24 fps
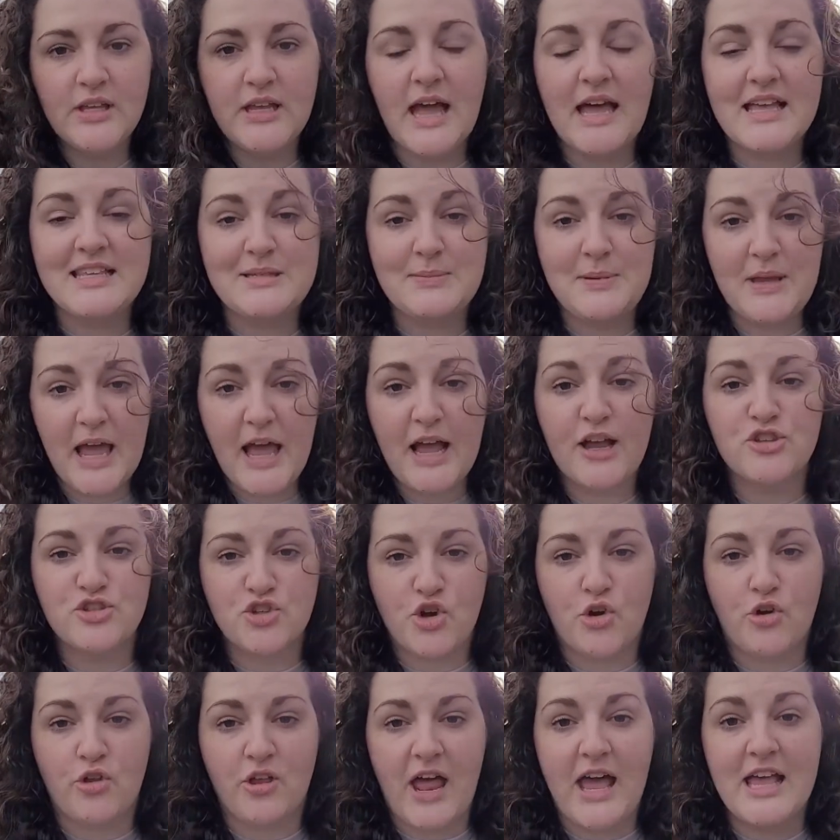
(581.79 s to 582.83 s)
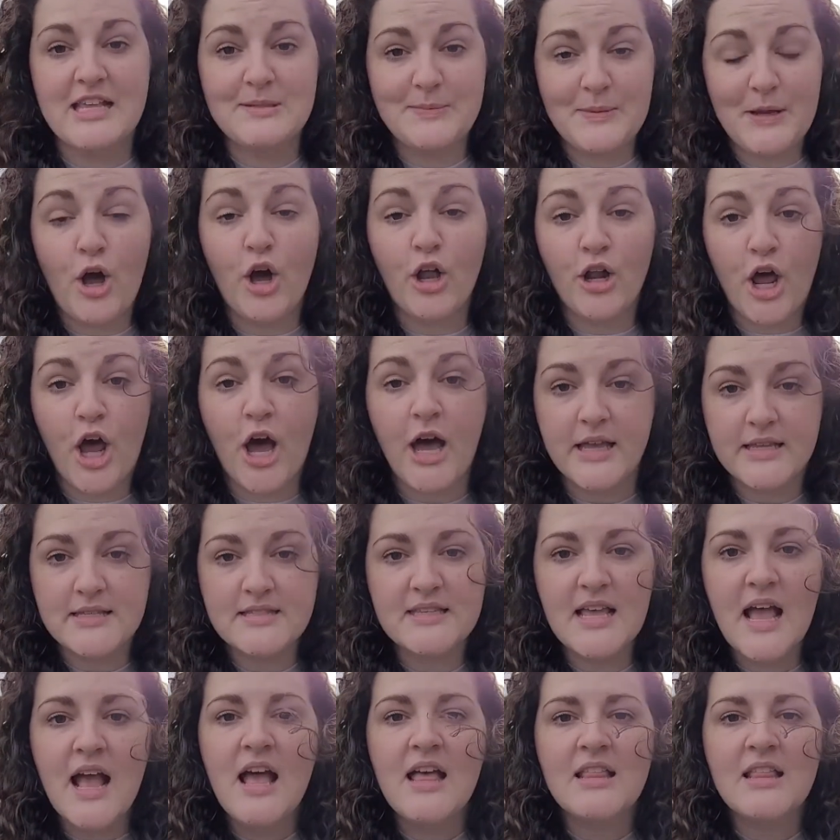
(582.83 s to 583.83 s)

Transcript: It has to be external. It has to be on us.